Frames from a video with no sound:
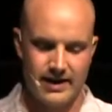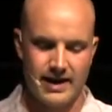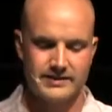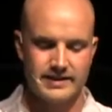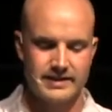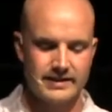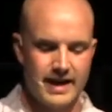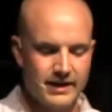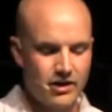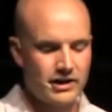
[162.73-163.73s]
And as I did
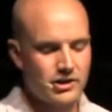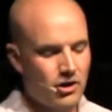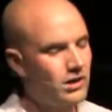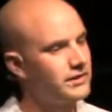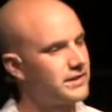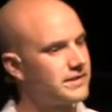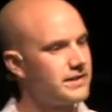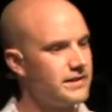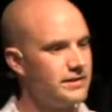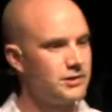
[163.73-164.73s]
that, God called us